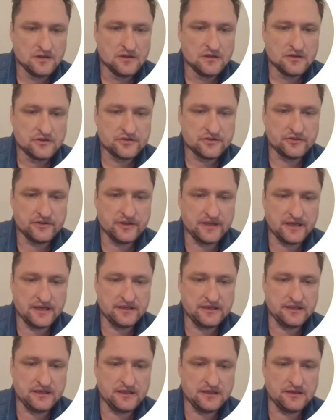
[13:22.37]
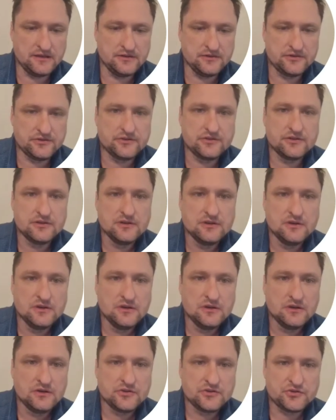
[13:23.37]
So that is
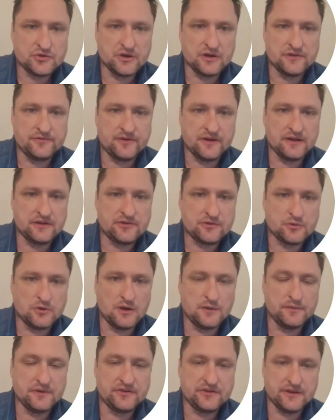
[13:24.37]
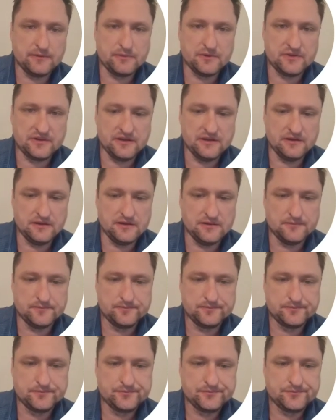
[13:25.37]
stratified squamous
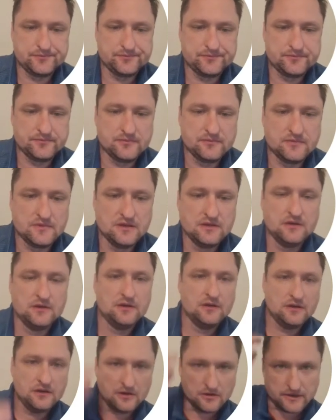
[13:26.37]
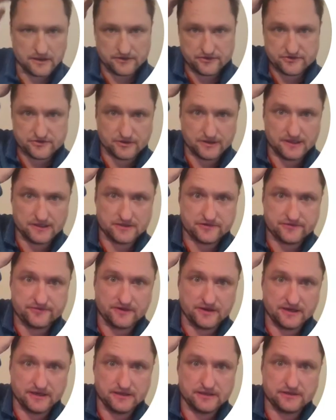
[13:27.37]
epithelium. Okay,
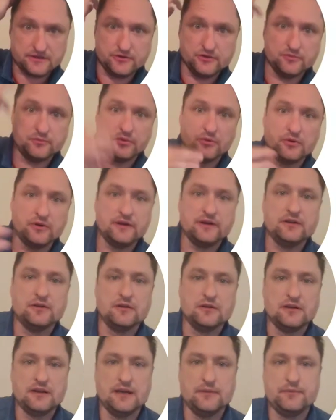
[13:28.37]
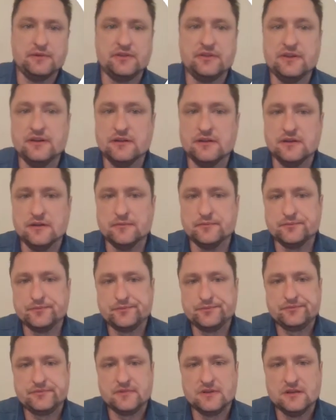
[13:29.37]
stratified cuboidal epithelium.
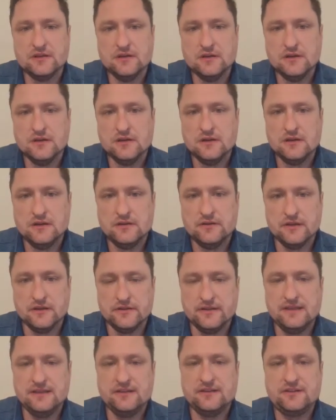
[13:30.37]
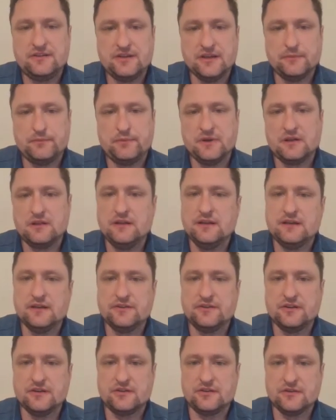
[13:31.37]
Now these typically
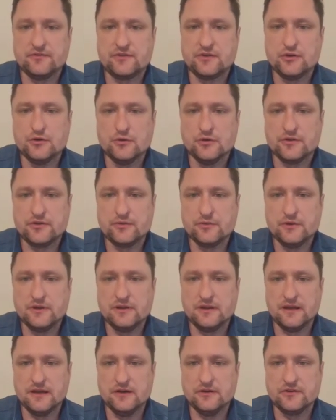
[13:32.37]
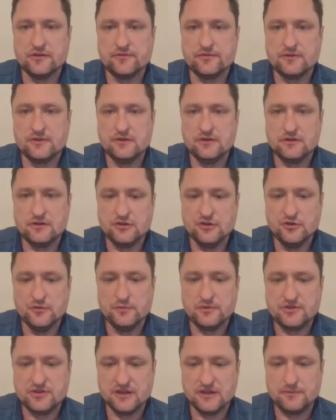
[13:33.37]
consist of 2 or 3 layers of
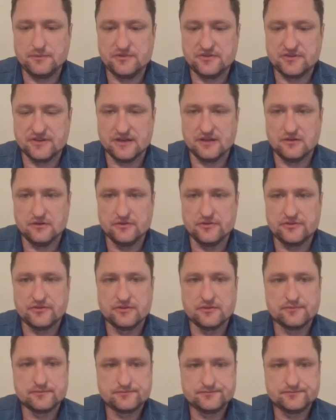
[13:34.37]
cube-shaped cells,